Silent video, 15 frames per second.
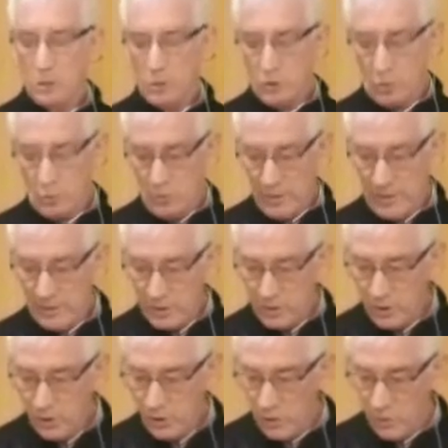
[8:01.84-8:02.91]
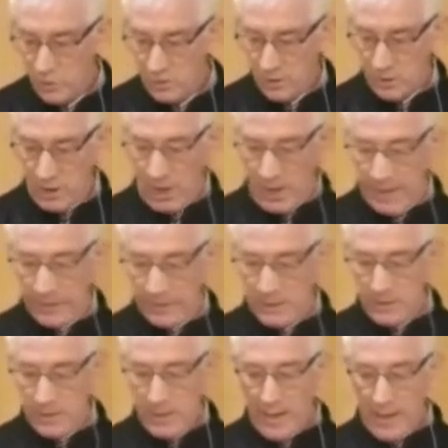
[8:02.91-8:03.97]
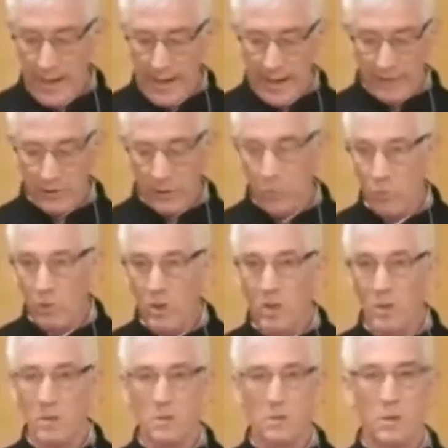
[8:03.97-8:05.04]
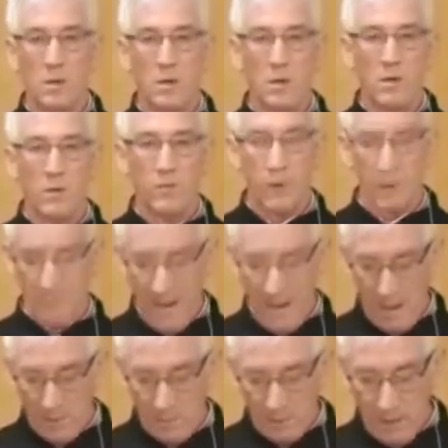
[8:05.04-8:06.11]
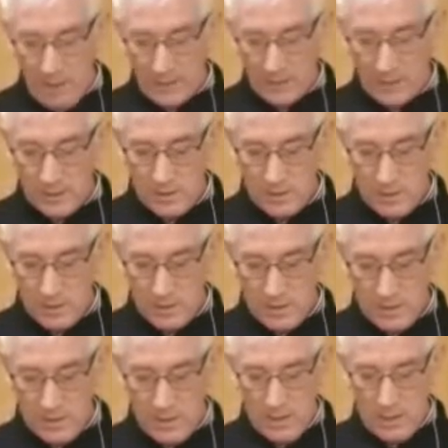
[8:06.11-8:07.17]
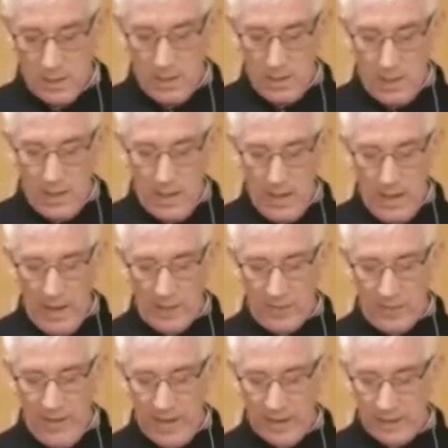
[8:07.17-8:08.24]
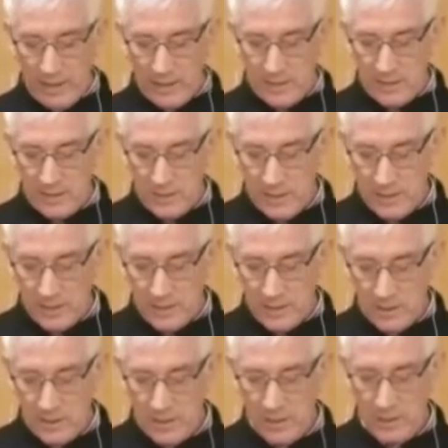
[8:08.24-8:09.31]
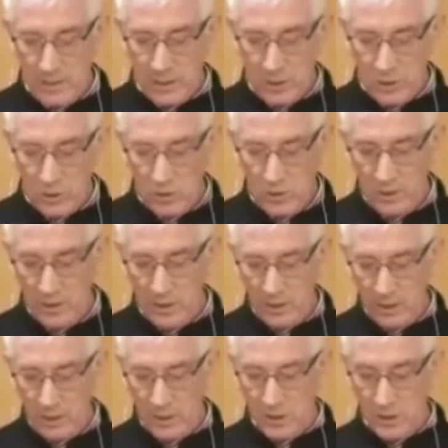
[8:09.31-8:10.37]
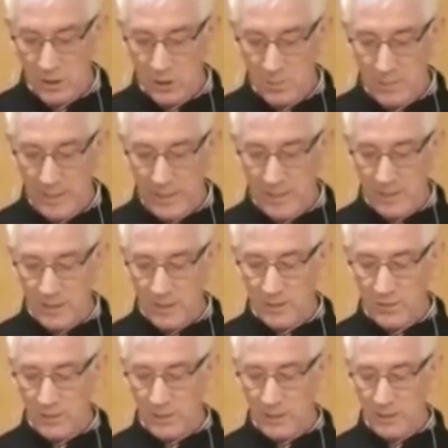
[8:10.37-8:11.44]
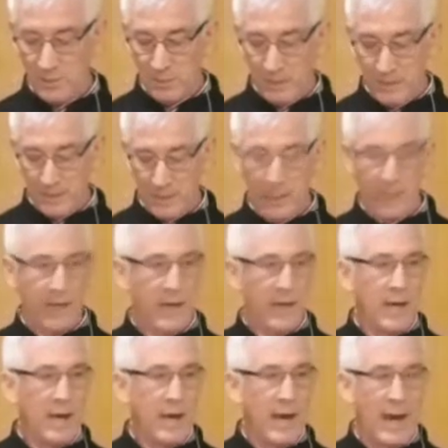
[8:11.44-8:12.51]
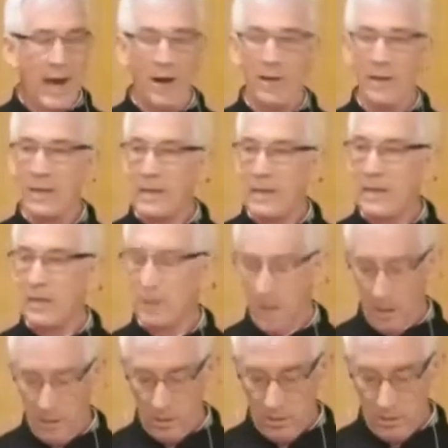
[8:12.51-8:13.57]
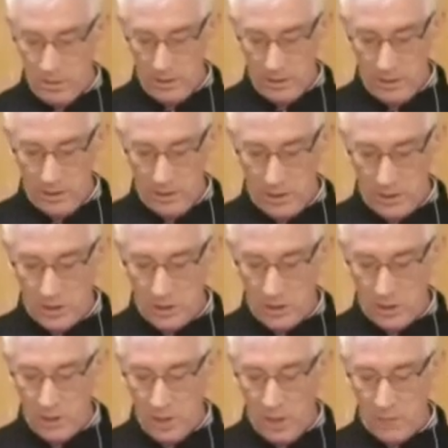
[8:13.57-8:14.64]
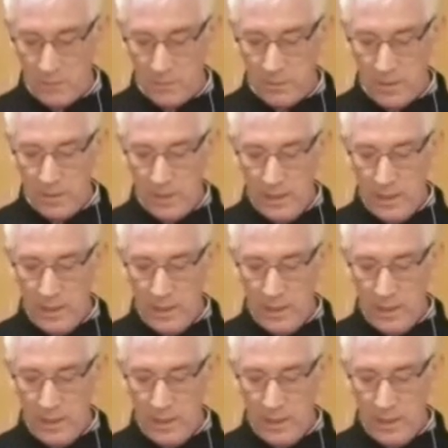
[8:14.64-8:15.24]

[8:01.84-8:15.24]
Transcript: to rescue humankind and the world from our plight. And that, I suggest, is a good theological basis for expressing our eco-theological hope